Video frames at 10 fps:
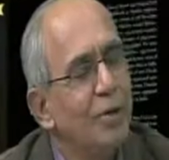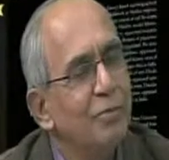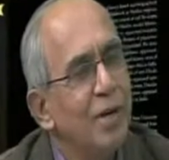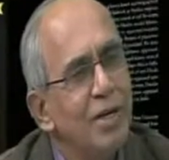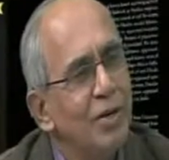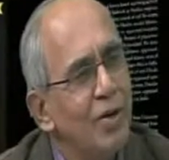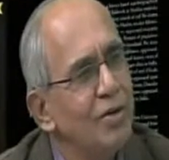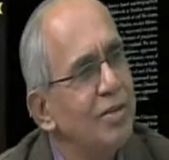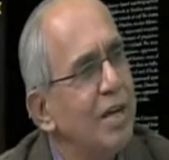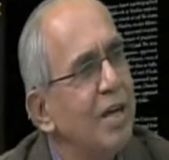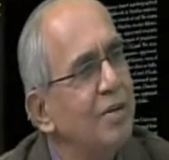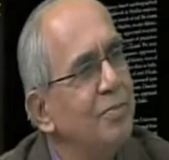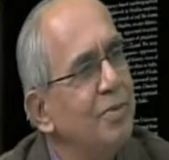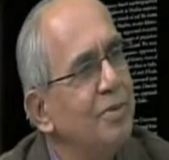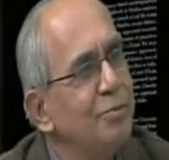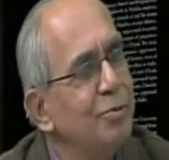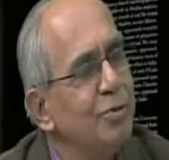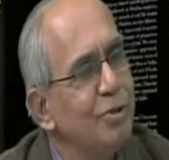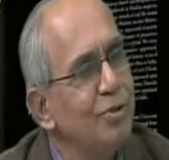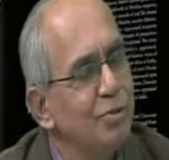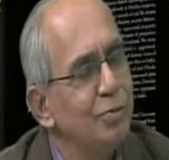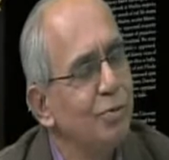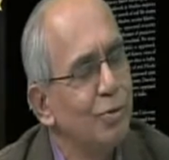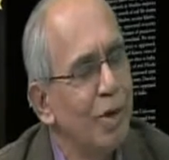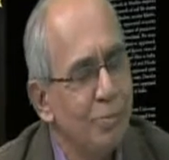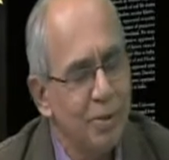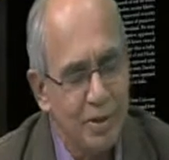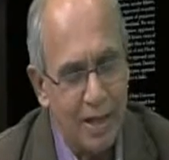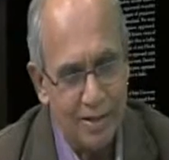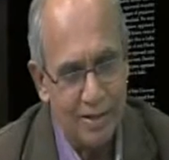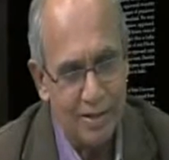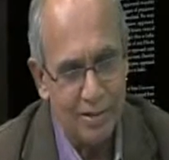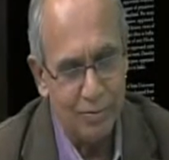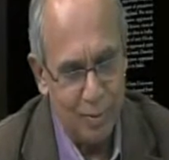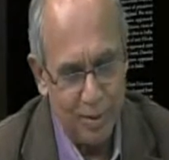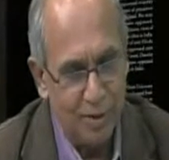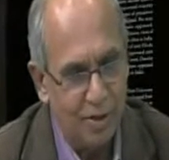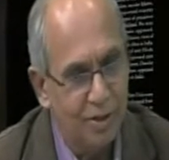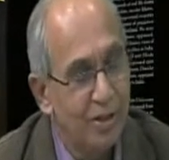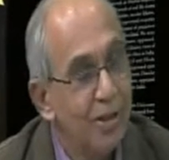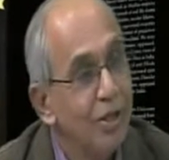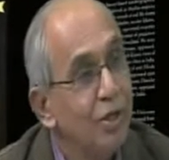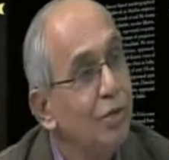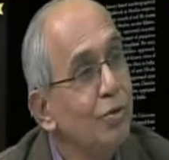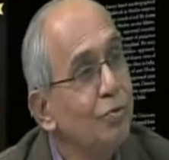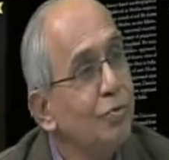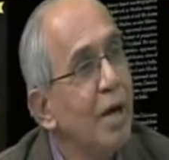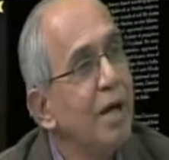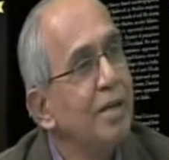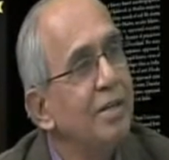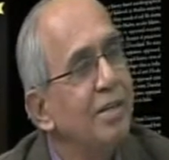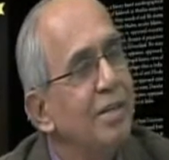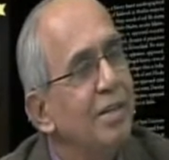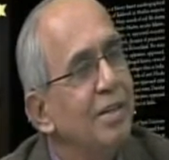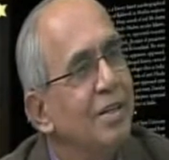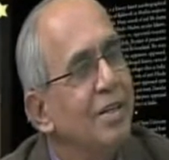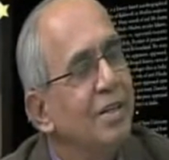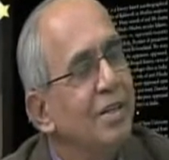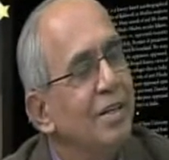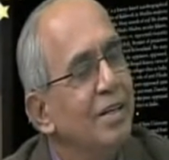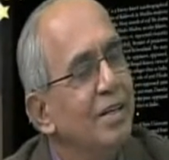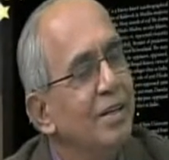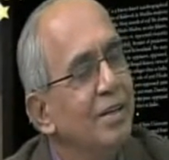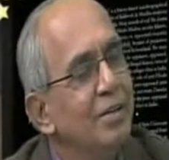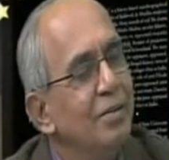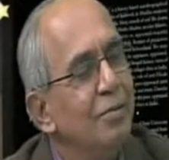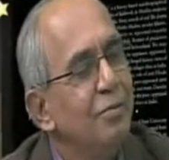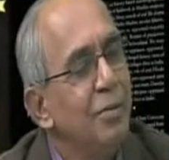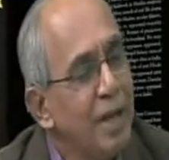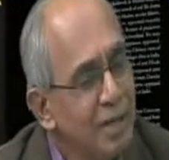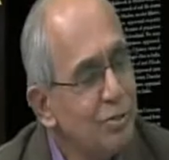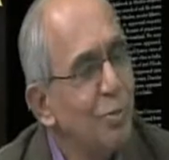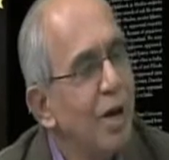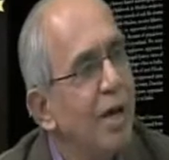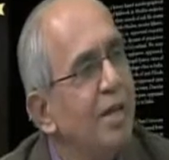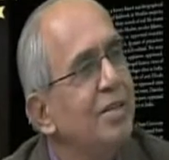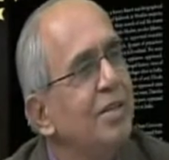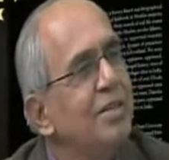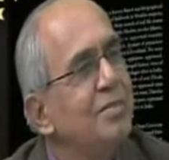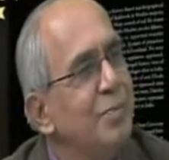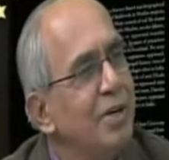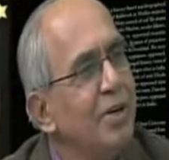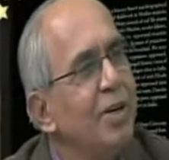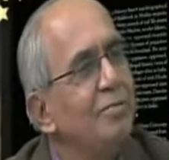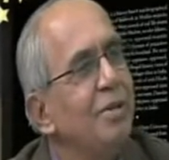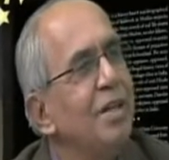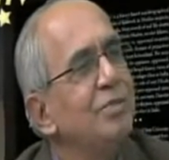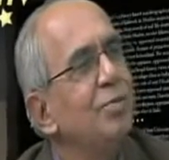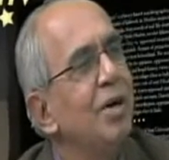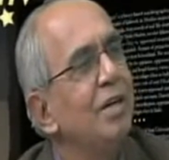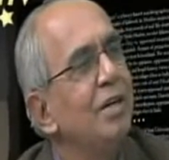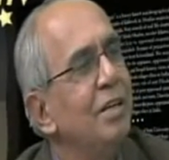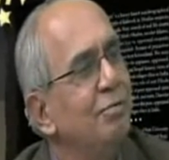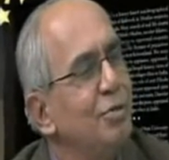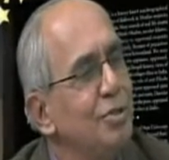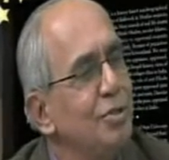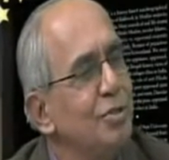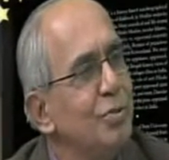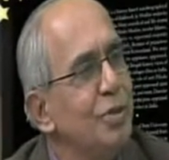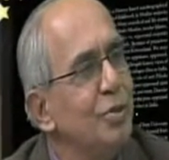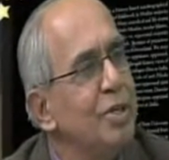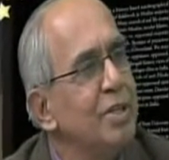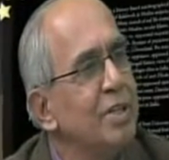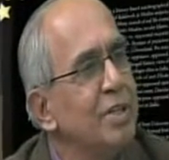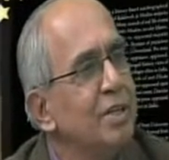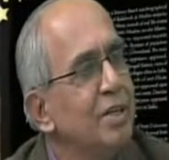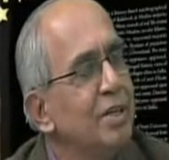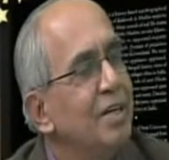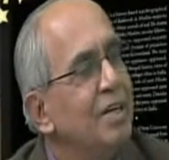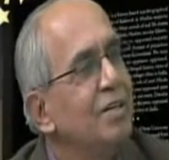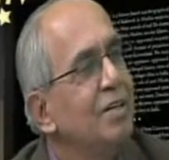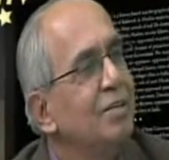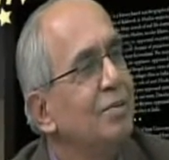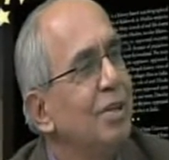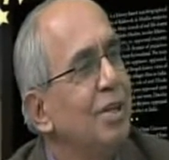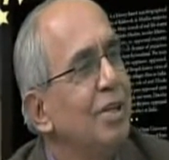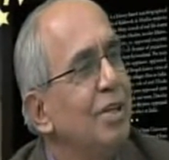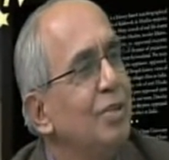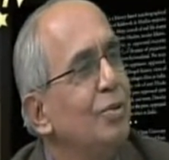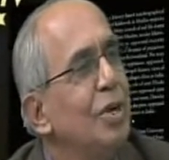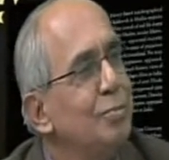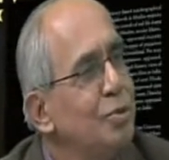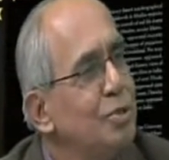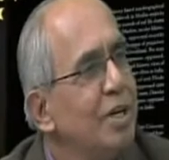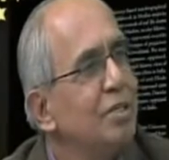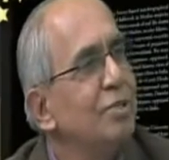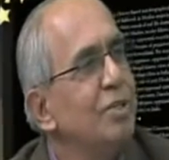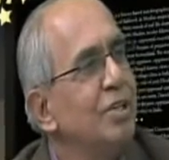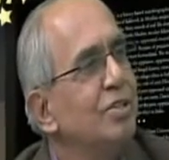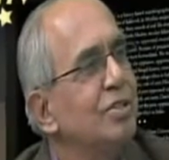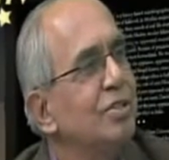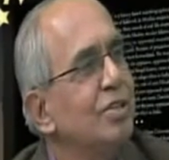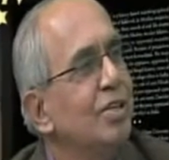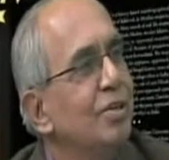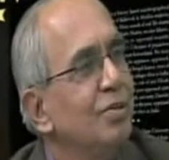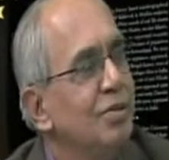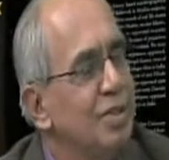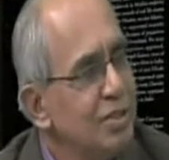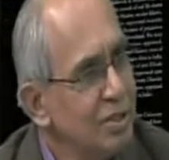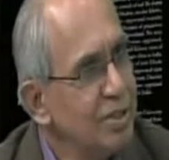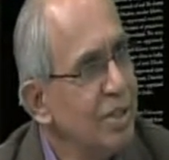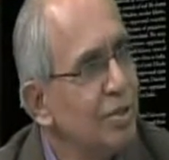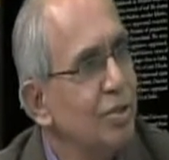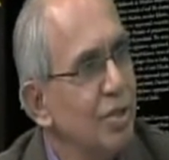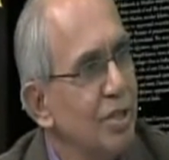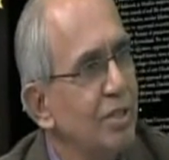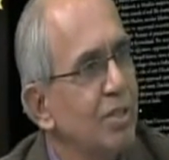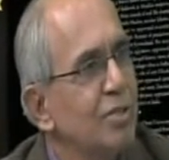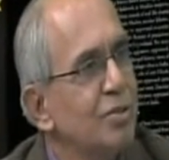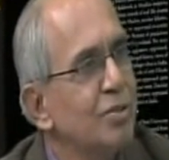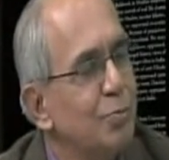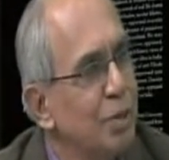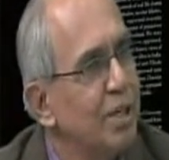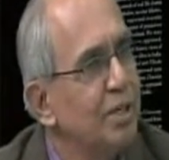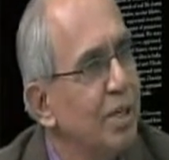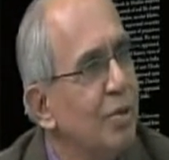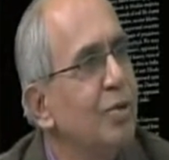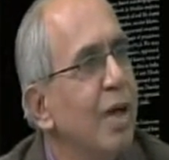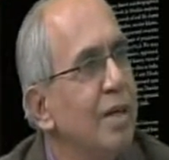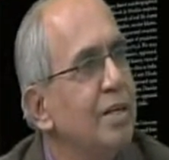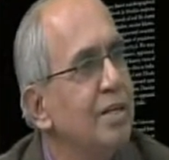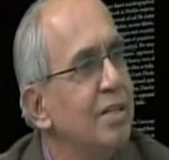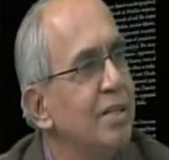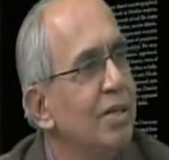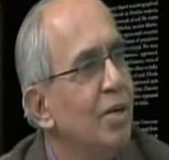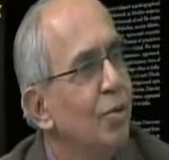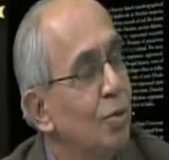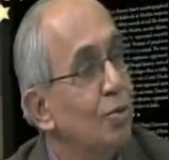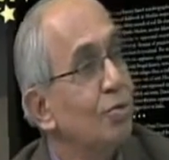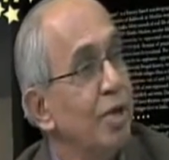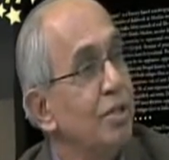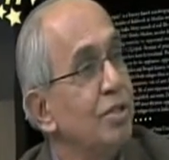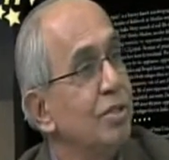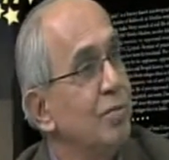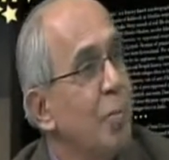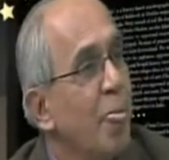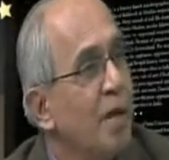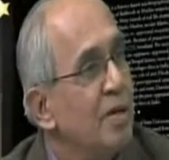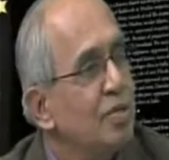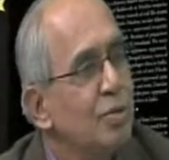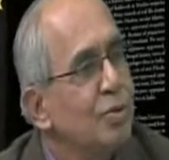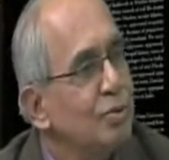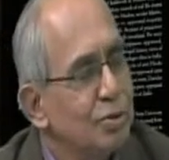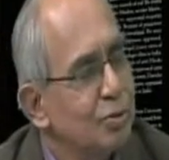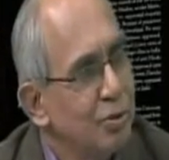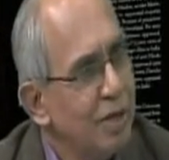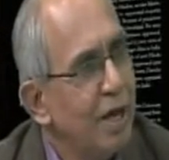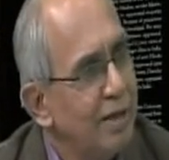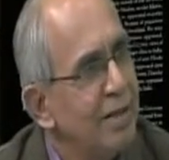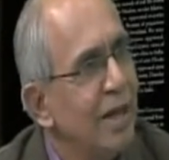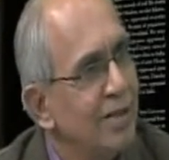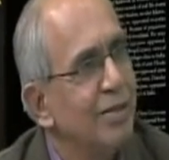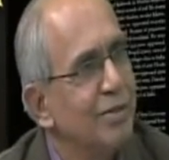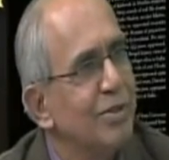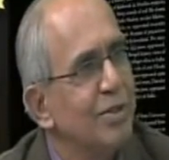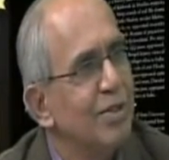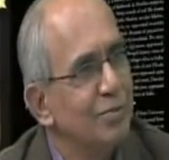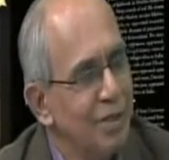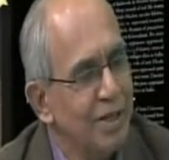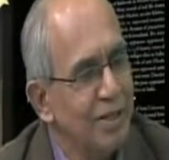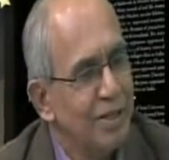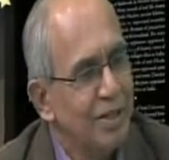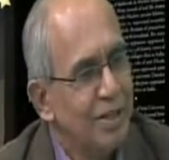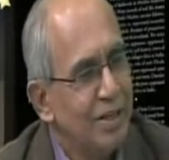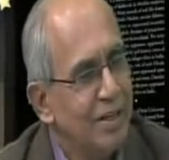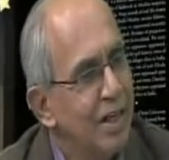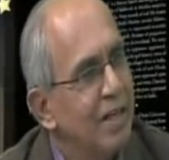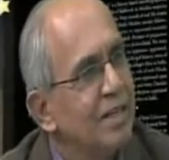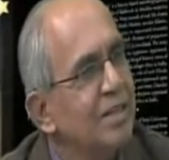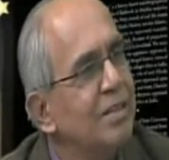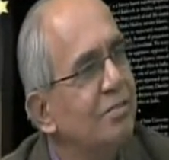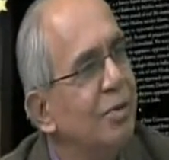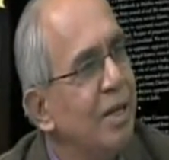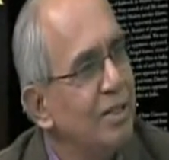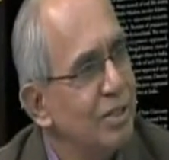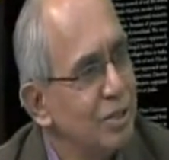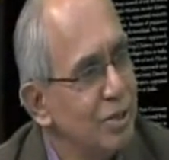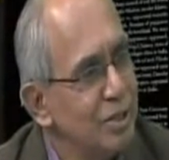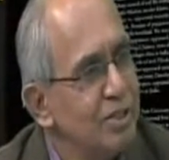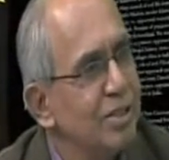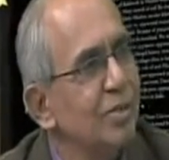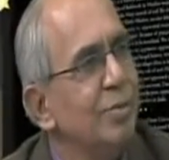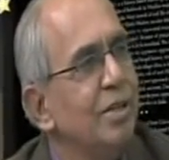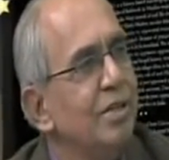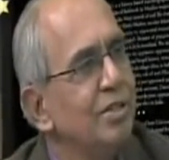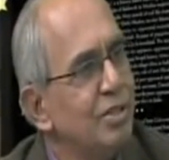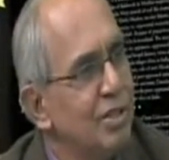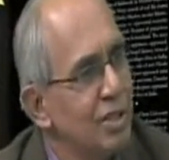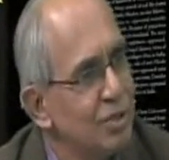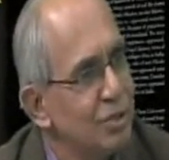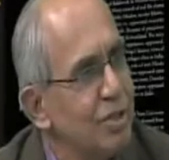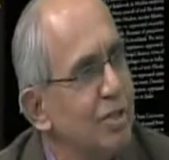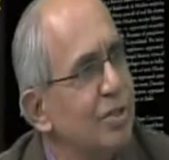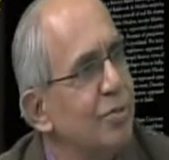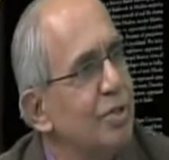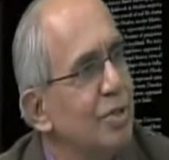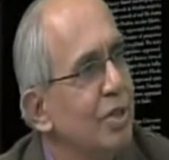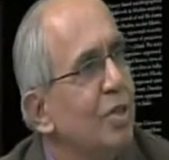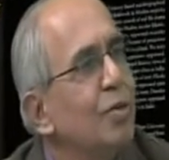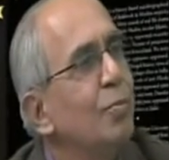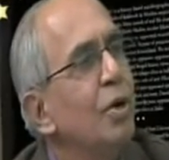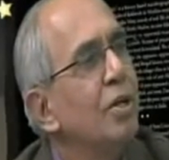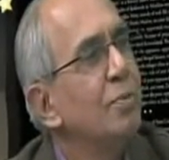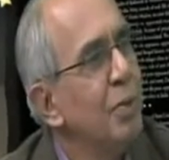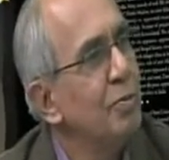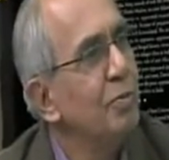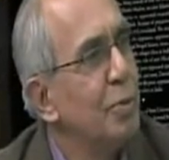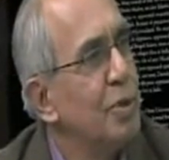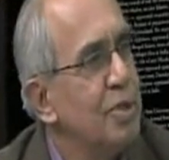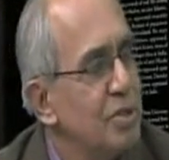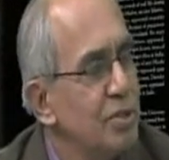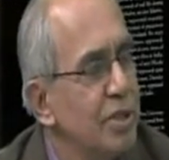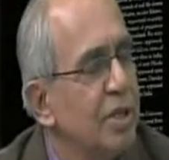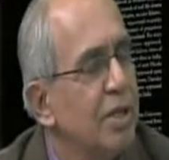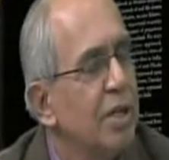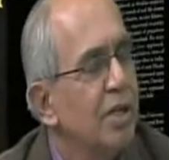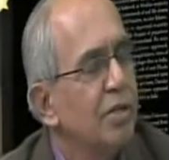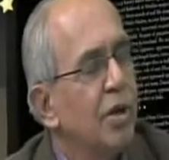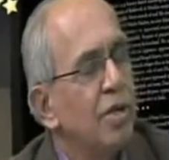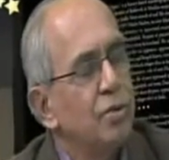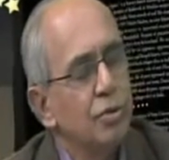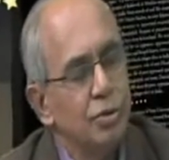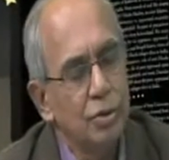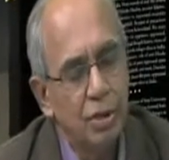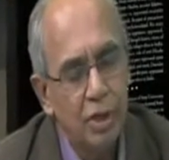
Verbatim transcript: very long time, if you grew up in Calcutta, in Bengal, you would find village-wide, East Bengal village-wide, refugees were doing their Durga Puja associations, district associations to protect their own identity, own tradition. So we had that also in our village, in Calcutta, the village association. We had district association, which brought in people from the district, trying to